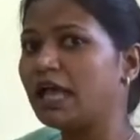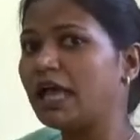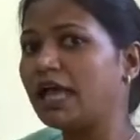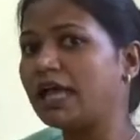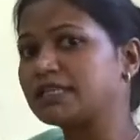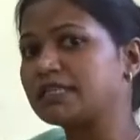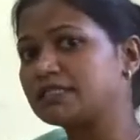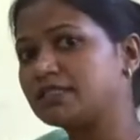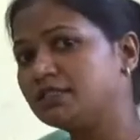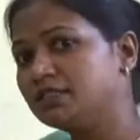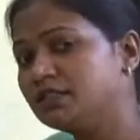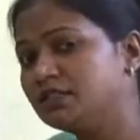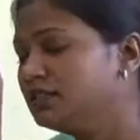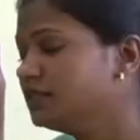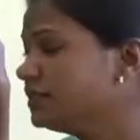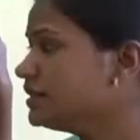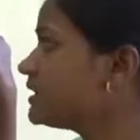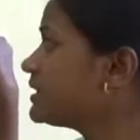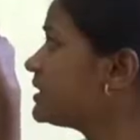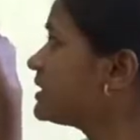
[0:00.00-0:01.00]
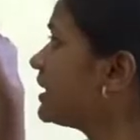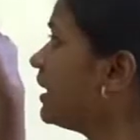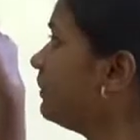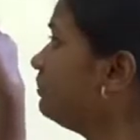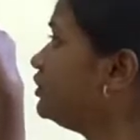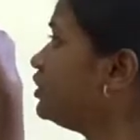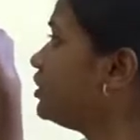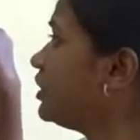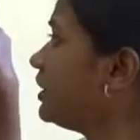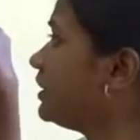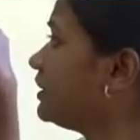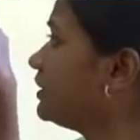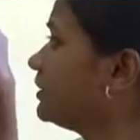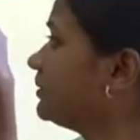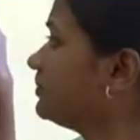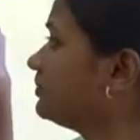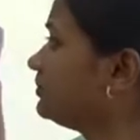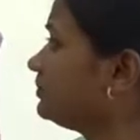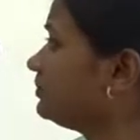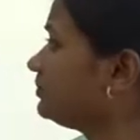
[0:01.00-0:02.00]
as the subject.
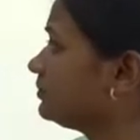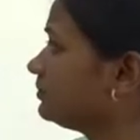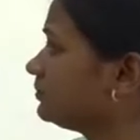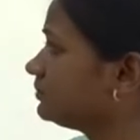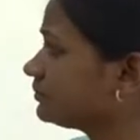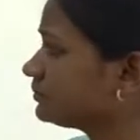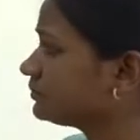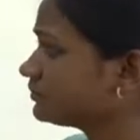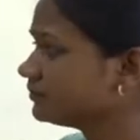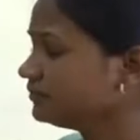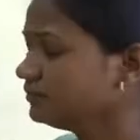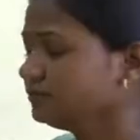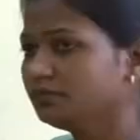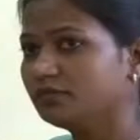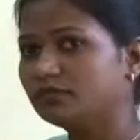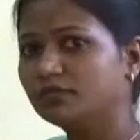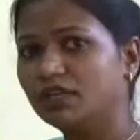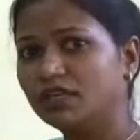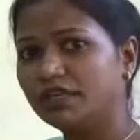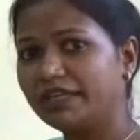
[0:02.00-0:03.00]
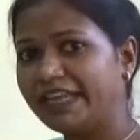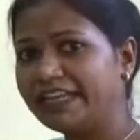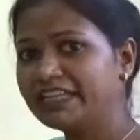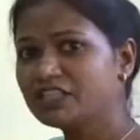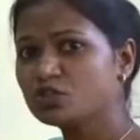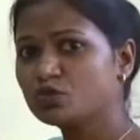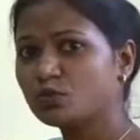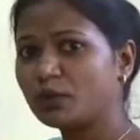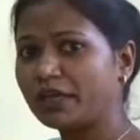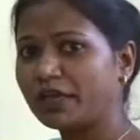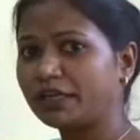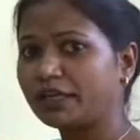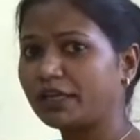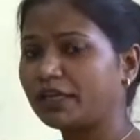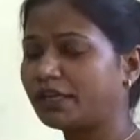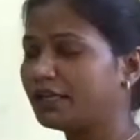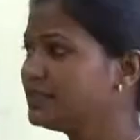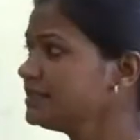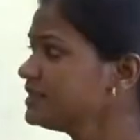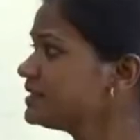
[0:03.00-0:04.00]
The next one
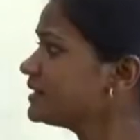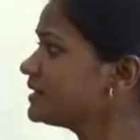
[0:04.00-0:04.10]
is